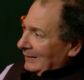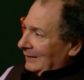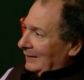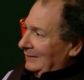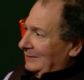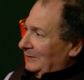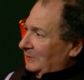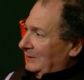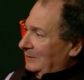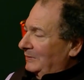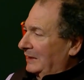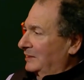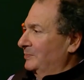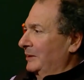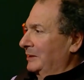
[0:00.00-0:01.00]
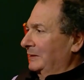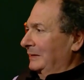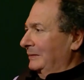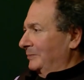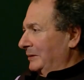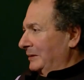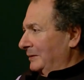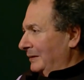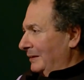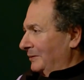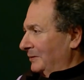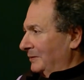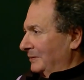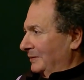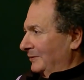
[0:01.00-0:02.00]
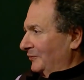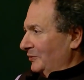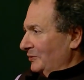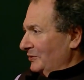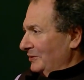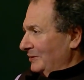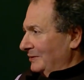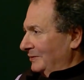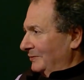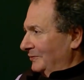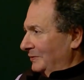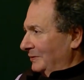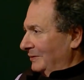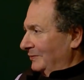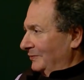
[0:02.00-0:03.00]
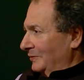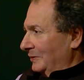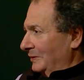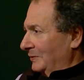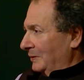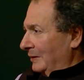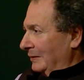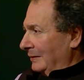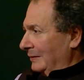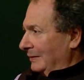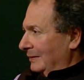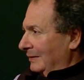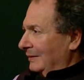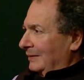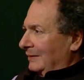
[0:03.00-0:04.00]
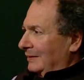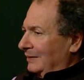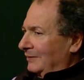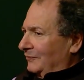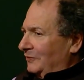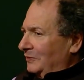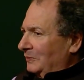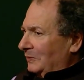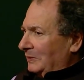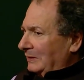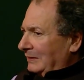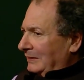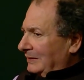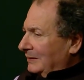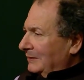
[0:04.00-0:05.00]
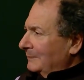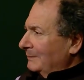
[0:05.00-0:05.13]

and told him, let's bury our differences over Iraq. If you want